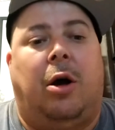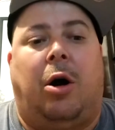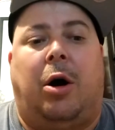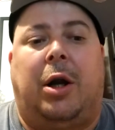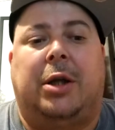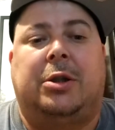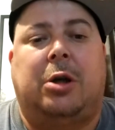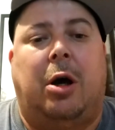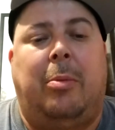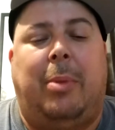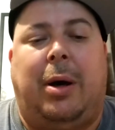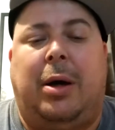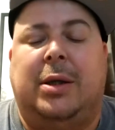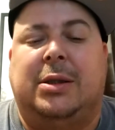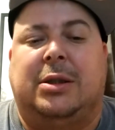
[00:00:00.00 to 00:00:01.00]
All they talking
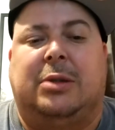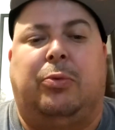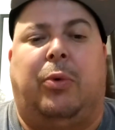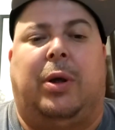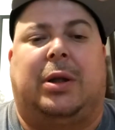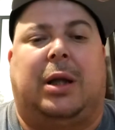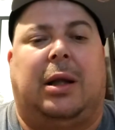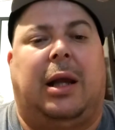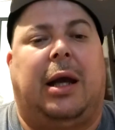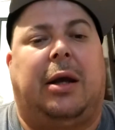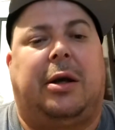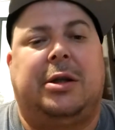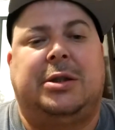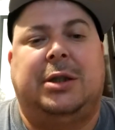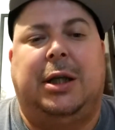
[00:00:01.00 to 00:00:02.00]
about is what the
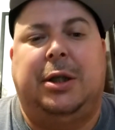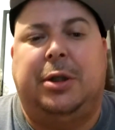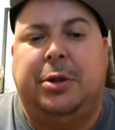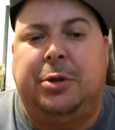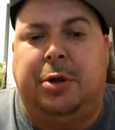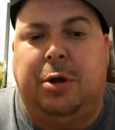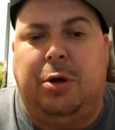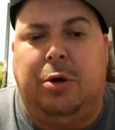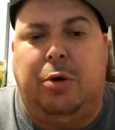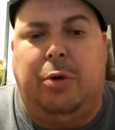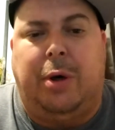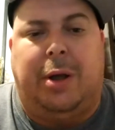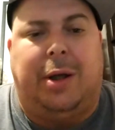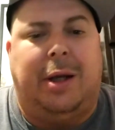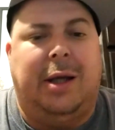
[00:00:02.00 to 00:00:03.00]
Lakers need to
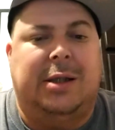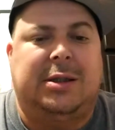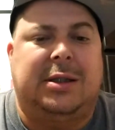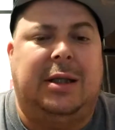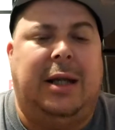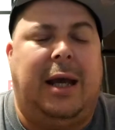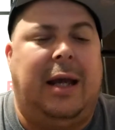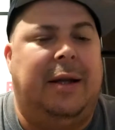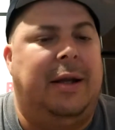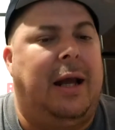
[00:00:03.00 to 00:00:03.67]
do and this and that,